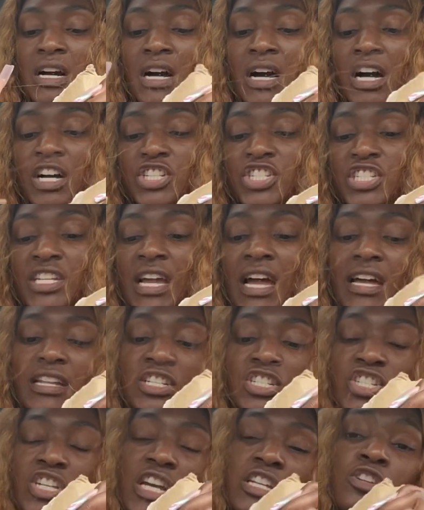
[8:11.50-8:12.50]
She
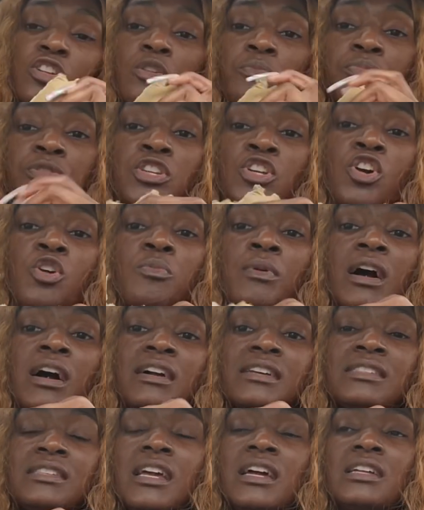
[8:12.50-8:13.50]
hadn't checked her P.O.
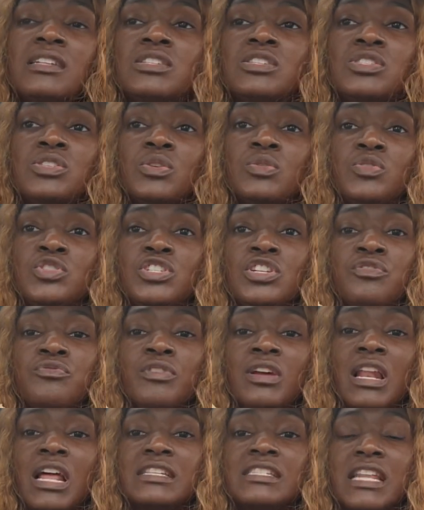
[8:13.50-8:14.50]
box yet, so she didn't
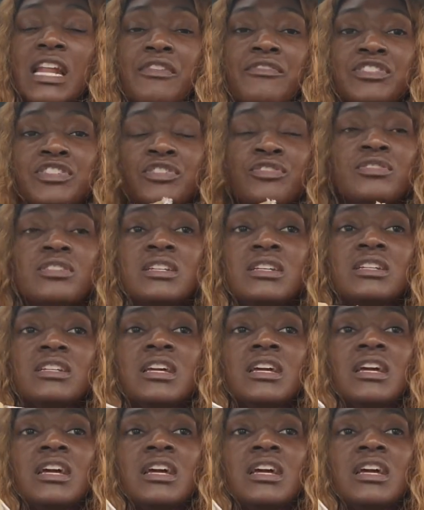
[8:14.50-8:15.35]
realize that I returned it.